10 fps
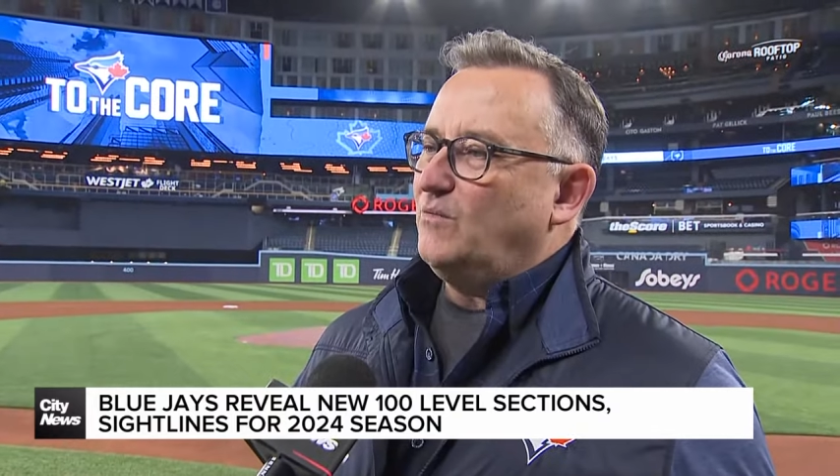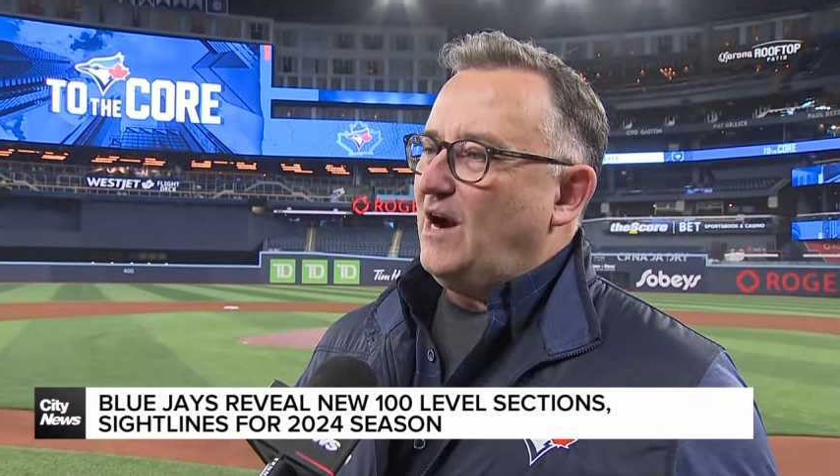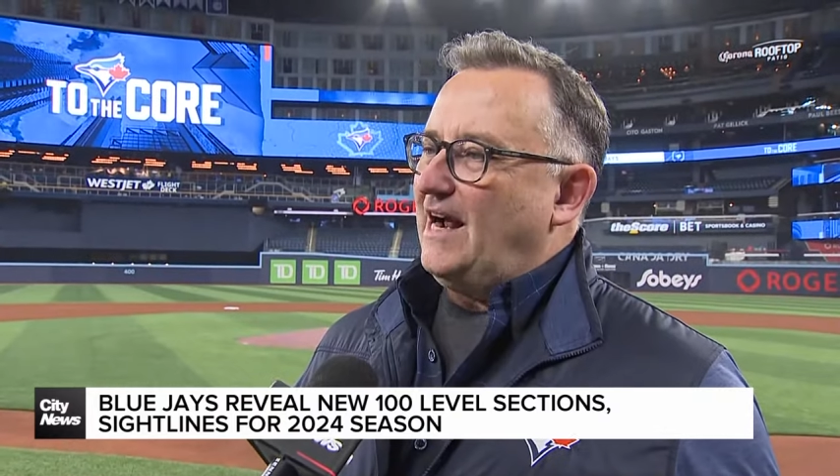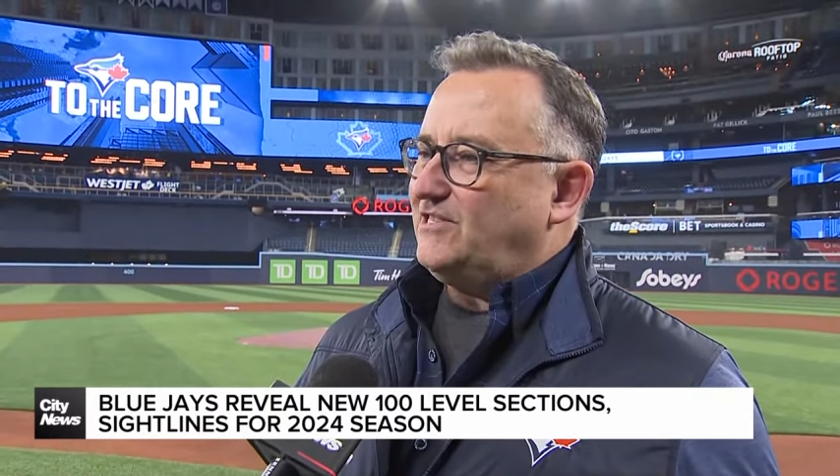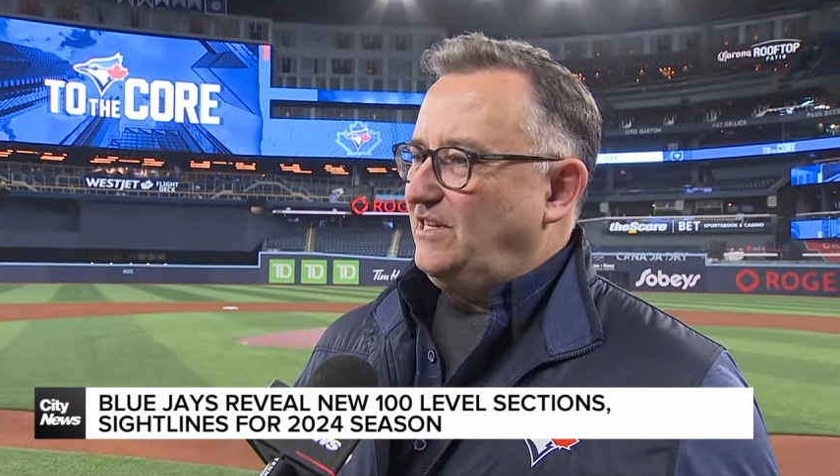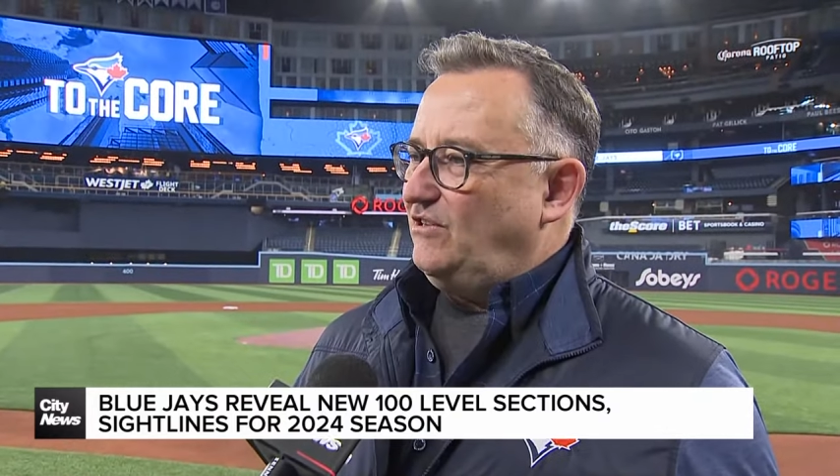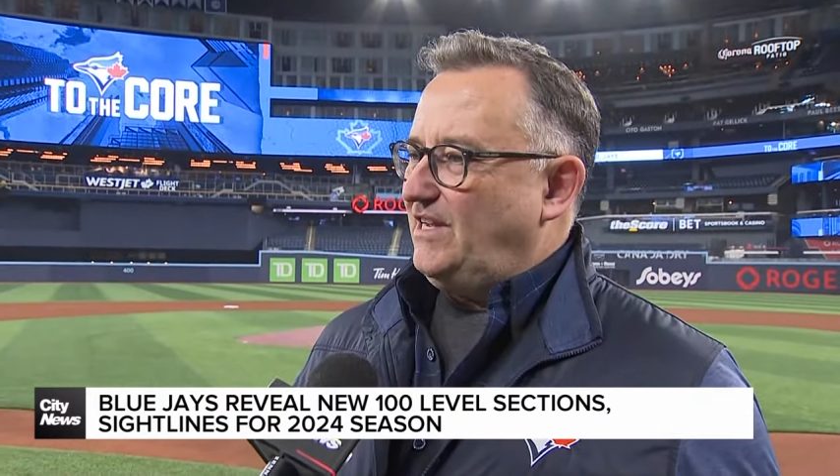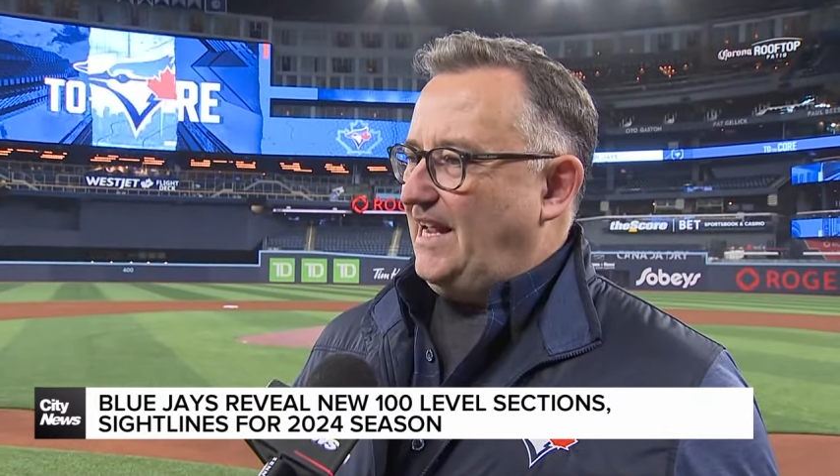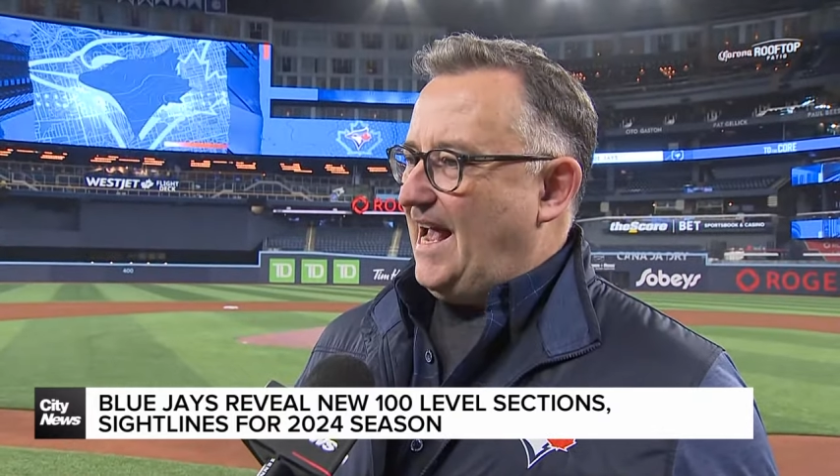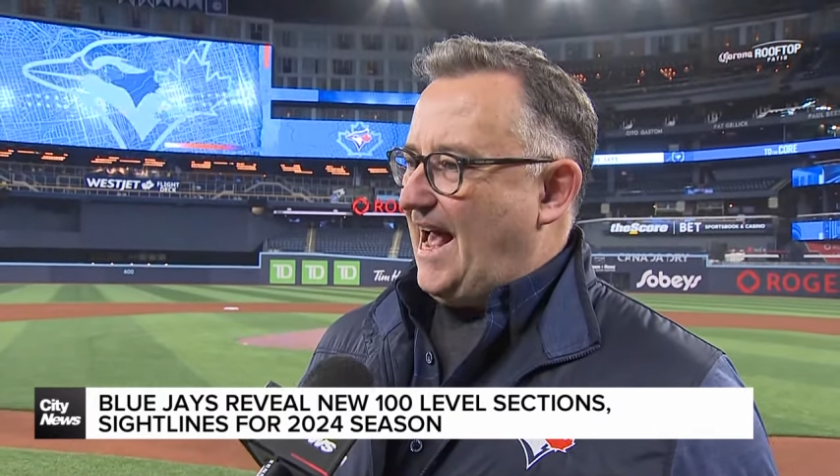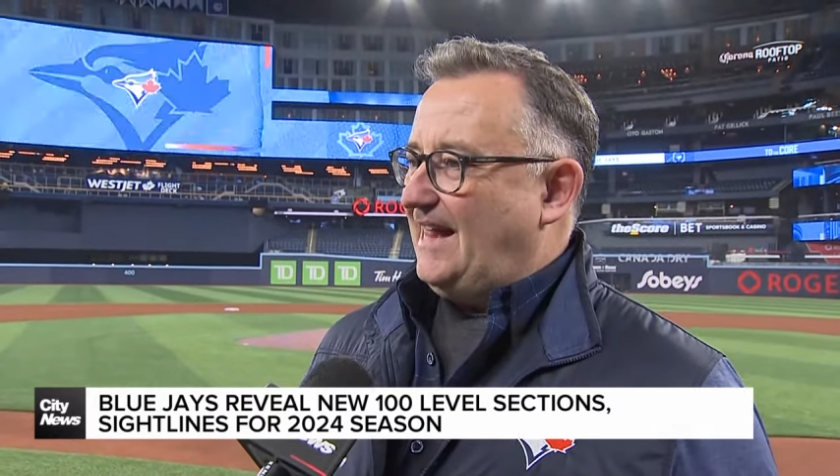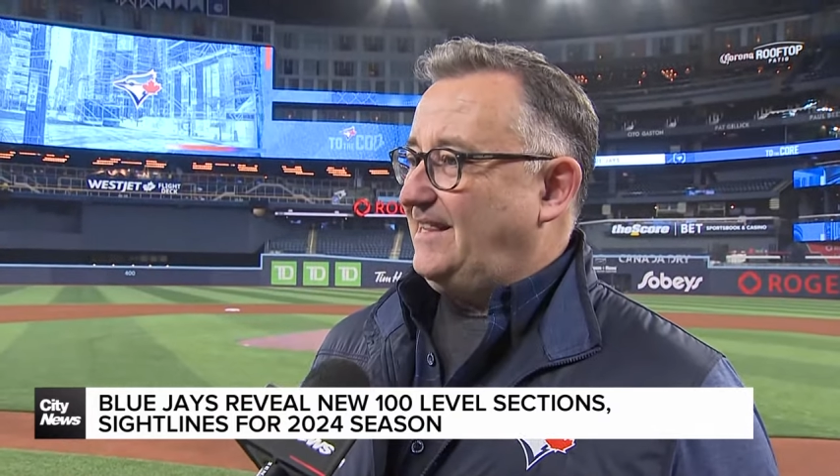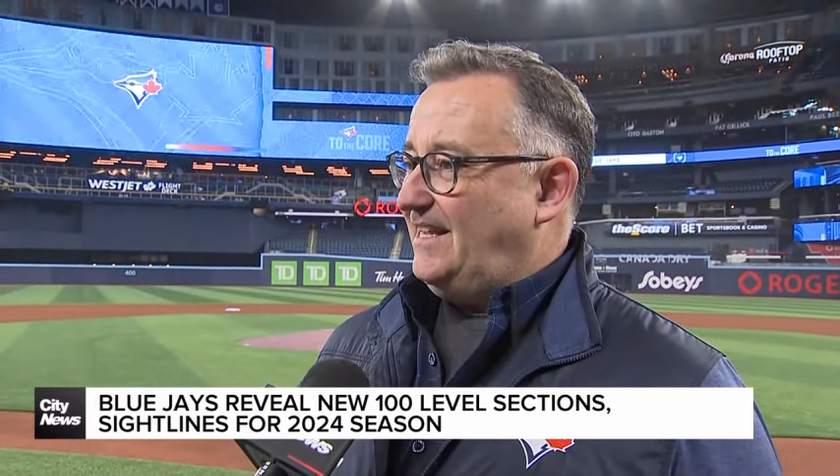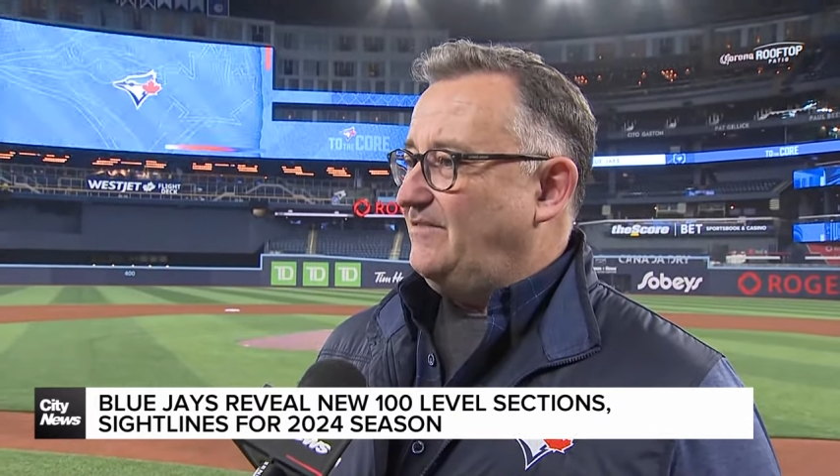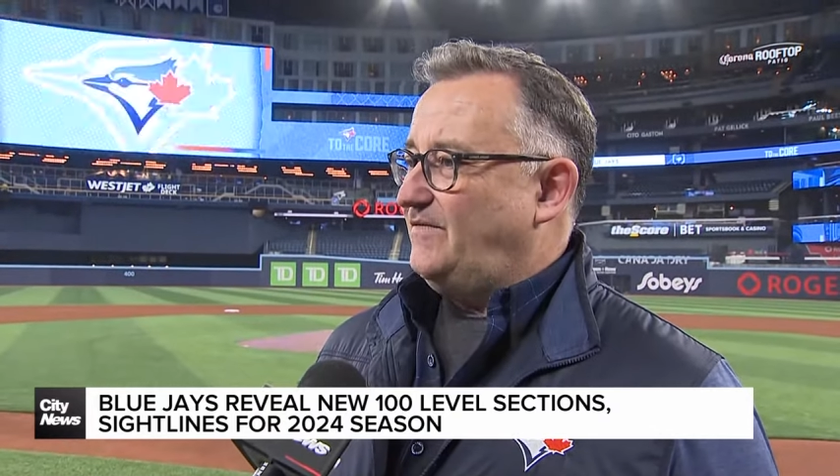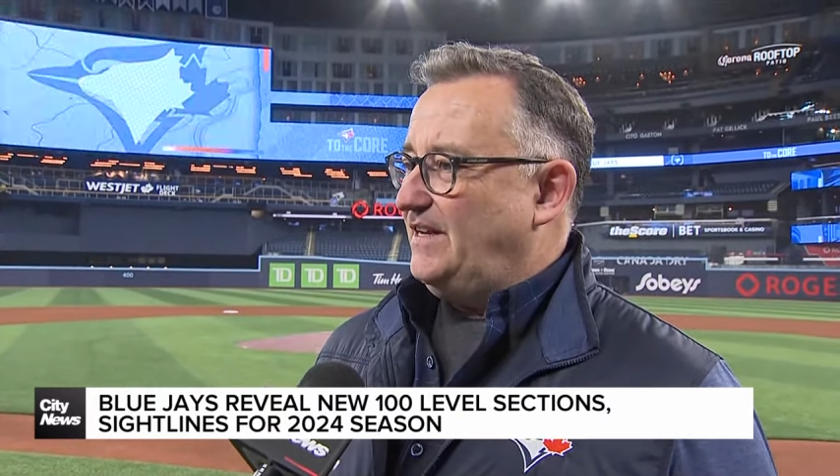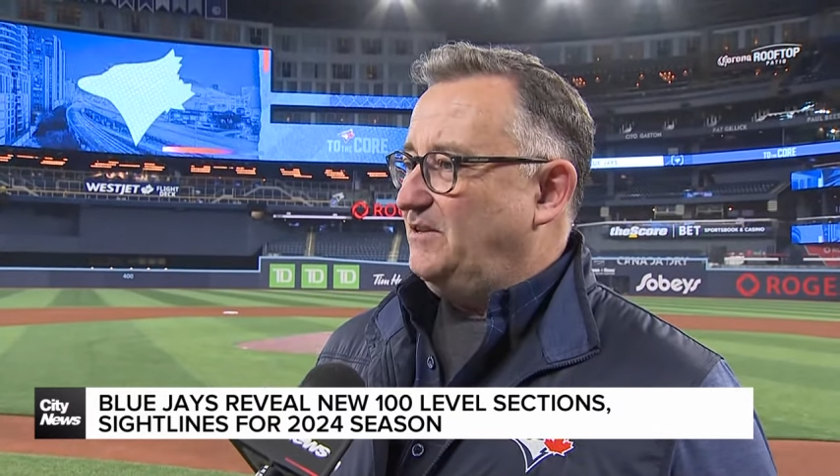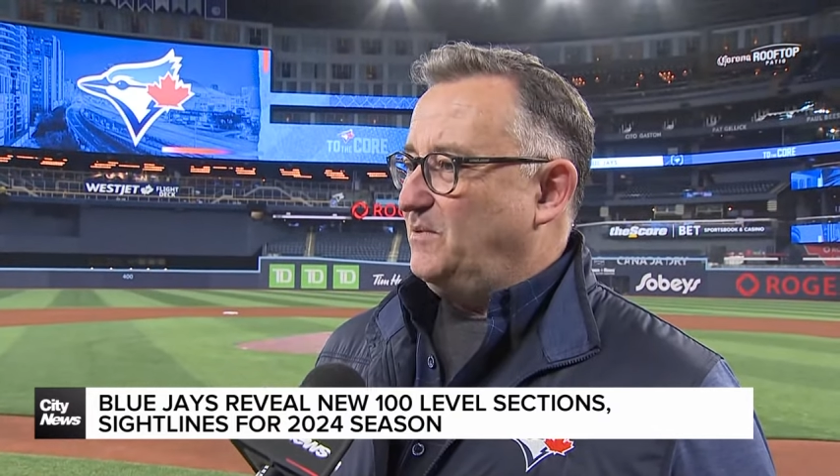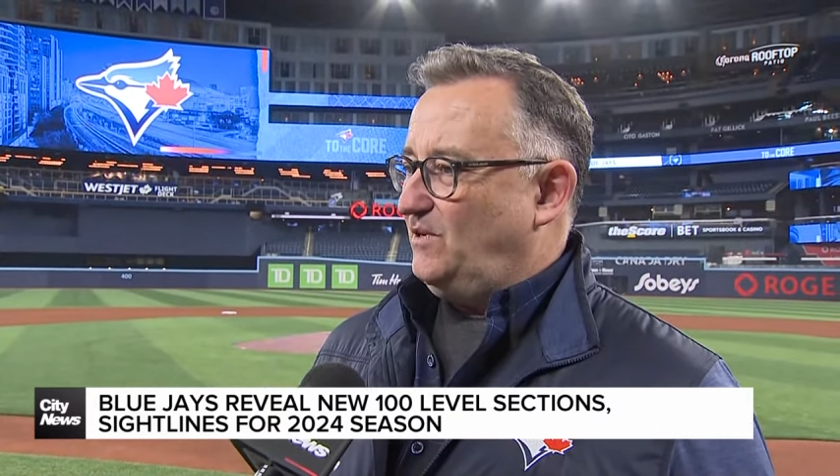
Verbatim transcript: We're actually looking at the infield.